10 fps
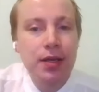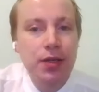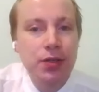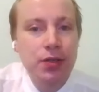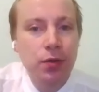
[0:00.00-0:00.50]

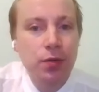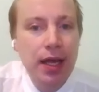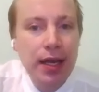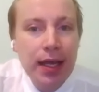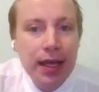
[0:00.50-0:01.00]
so
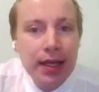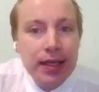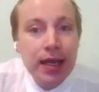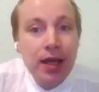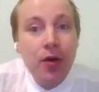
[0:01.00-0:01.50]
that it
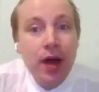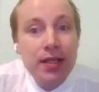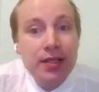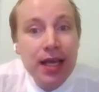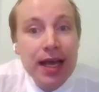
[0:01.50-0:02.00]
can
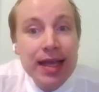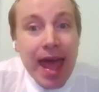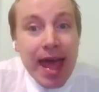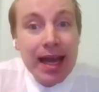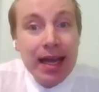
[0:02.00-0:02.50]
arise
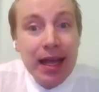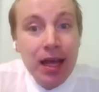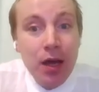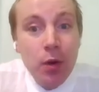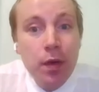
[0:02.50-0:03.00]
again
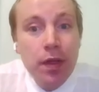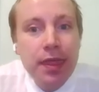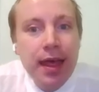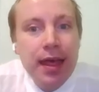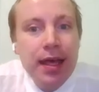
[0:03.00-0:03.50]
with
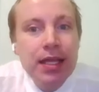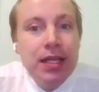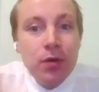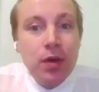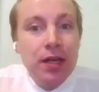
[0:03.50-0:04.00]
the
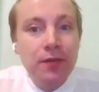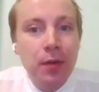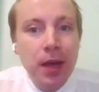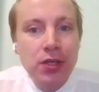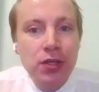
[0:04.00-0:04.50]
new
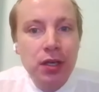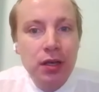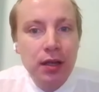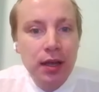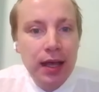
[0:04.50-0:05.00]
information.
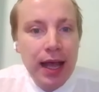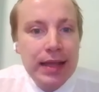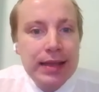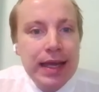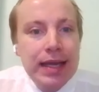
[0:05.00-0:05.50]

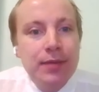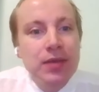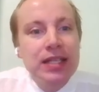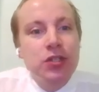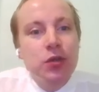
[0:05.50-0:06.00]
And then it
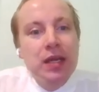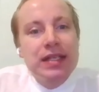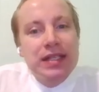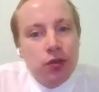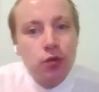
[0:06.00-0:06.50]
needs to be
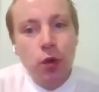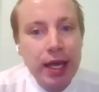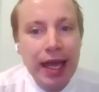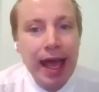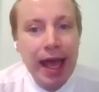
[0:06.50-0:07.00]
destroyed
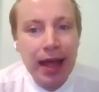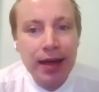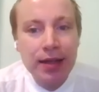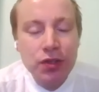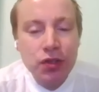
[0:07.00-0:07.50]

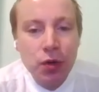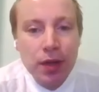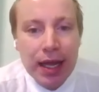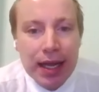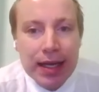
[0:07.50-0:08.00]
again so
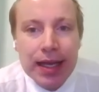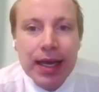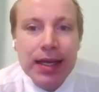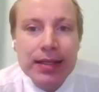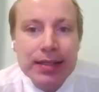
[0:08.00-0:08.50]
that it can